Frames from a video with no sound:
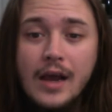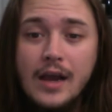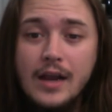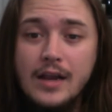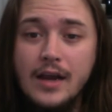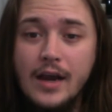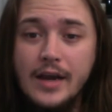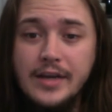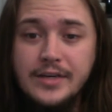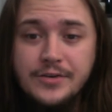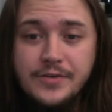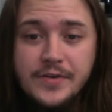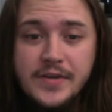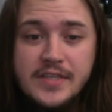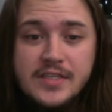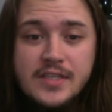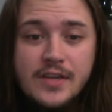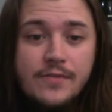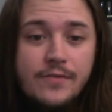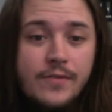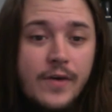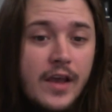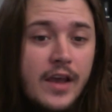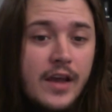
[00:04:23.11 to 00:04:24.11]
Gaidris
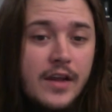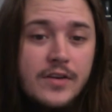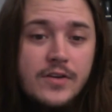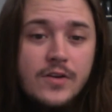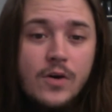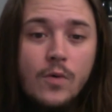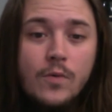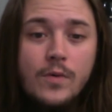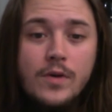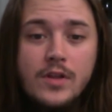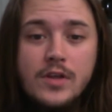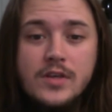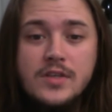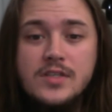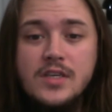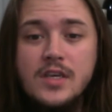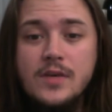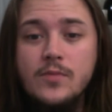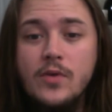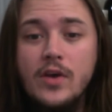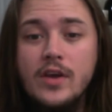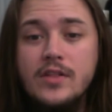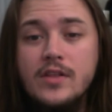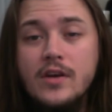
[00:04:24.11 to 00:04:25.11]
and Van don't really
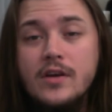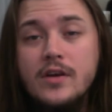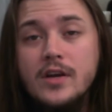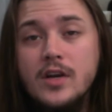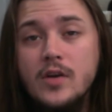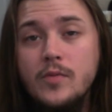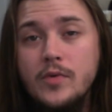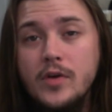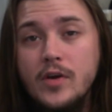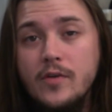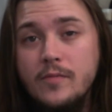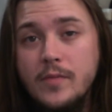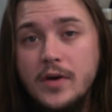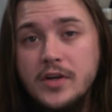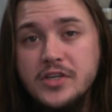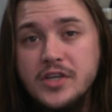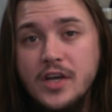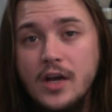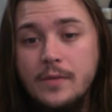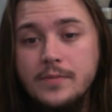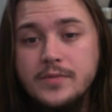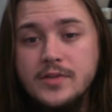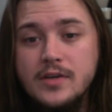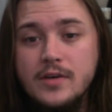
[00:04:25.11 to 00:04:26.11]
seem like they're going to be of much
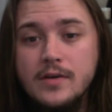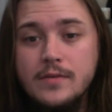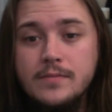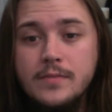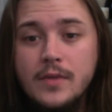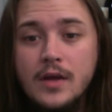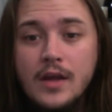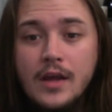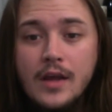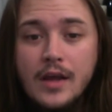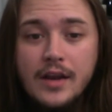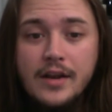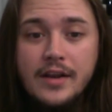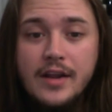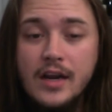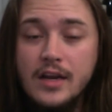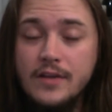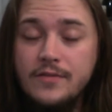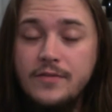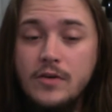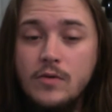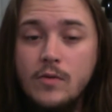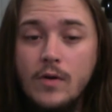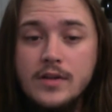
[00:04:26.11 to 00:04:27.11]
help to him, not
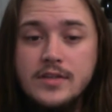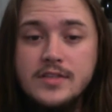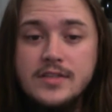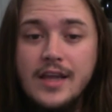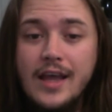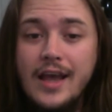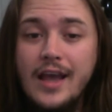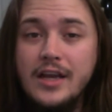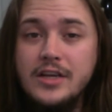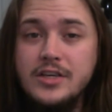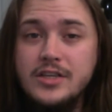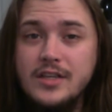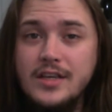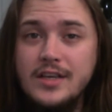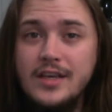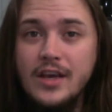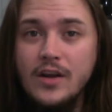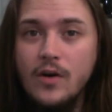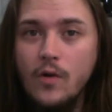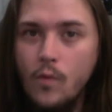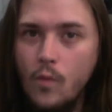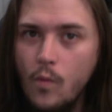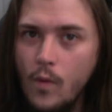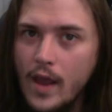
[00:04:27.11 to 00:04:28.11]
if he wants to actually
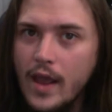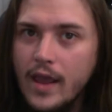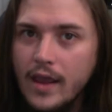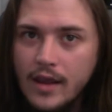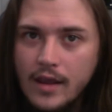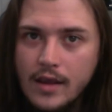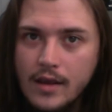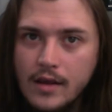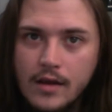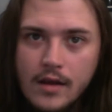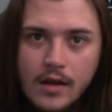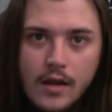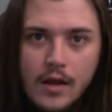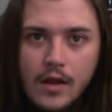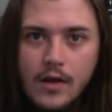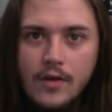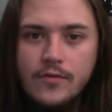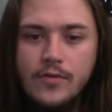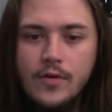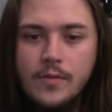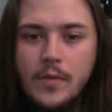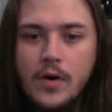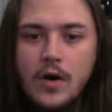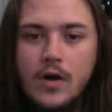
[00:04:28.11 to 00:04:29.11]
get away
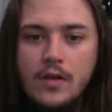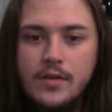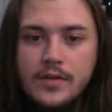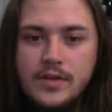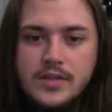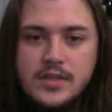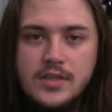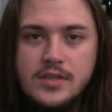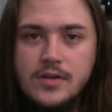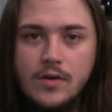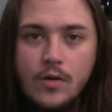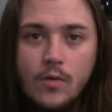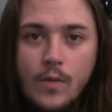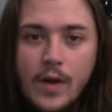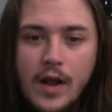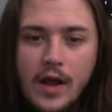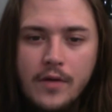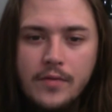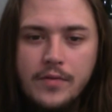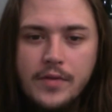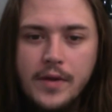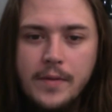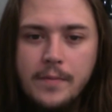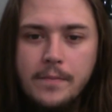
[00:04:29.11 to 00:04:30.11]
from all that's
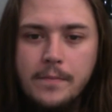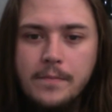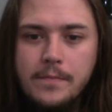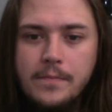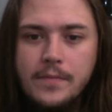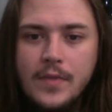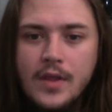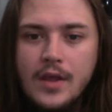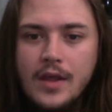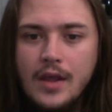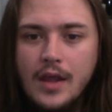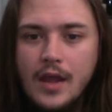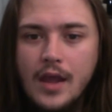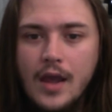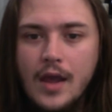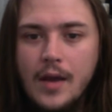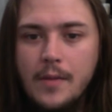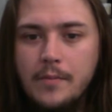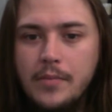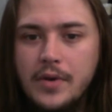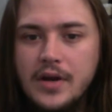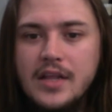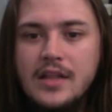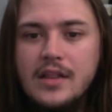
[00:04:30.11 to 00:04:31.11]
around them.
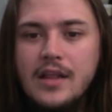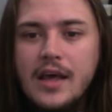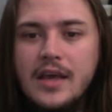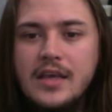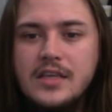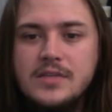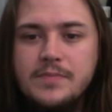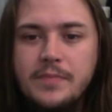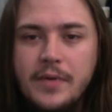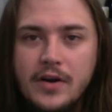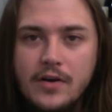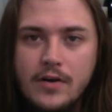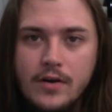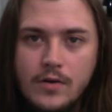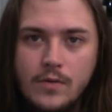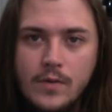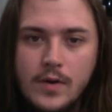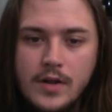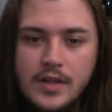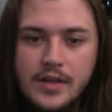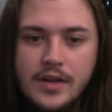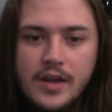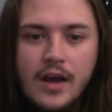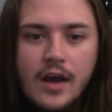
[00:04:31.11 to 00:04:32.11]
But he likes Beric
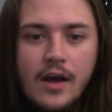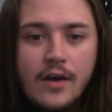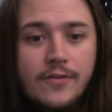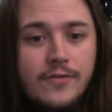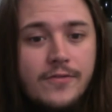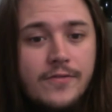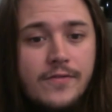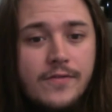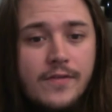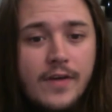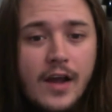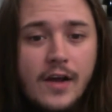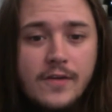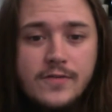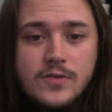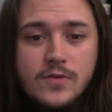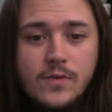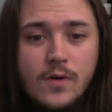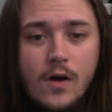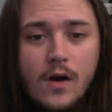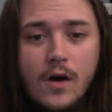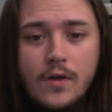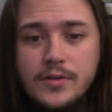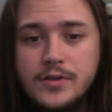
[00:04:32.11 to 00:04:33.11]
well enough.
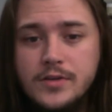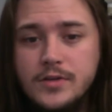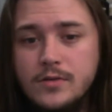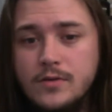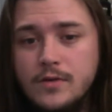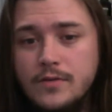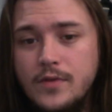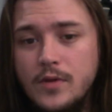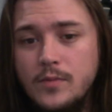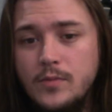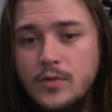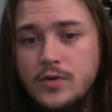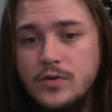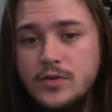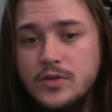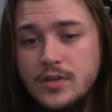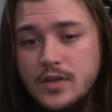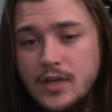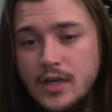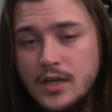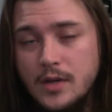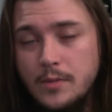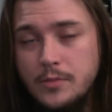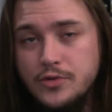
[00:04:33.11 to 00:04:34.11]
After all, the two of them
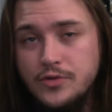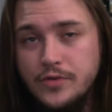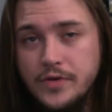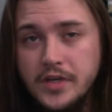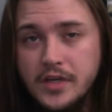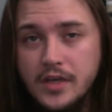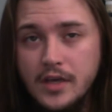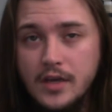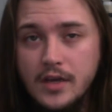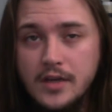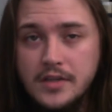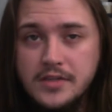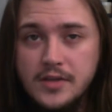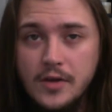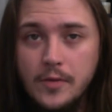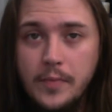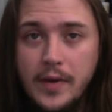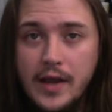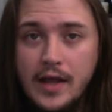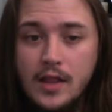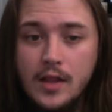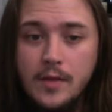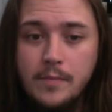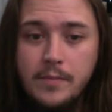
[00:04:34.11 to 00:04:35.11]
usually end up drinking until
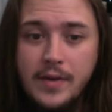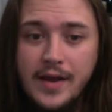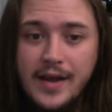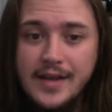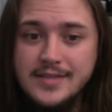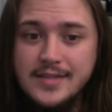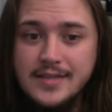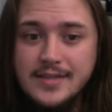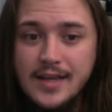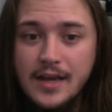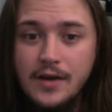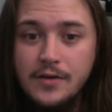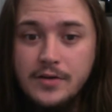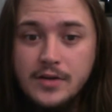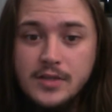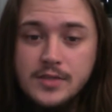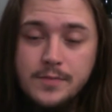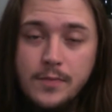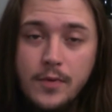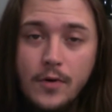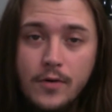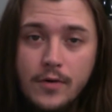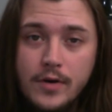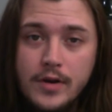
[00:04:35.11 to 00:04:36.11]
Pelham passes out in his
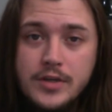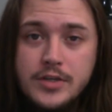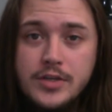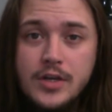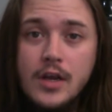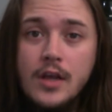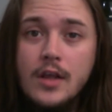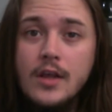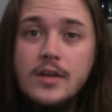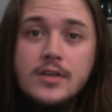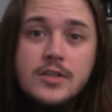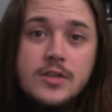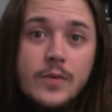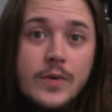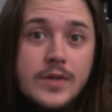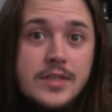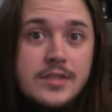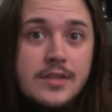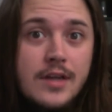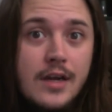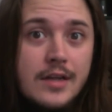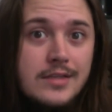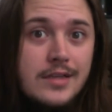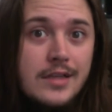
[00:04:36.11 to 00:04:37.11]
porridge, so
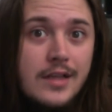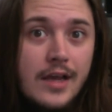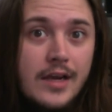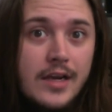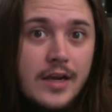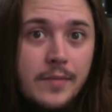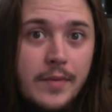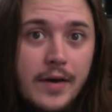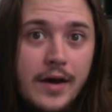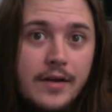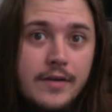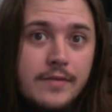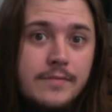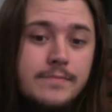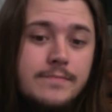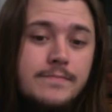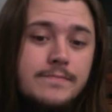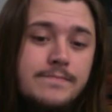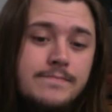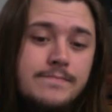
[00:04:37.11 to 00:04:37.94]
what's not to like about him?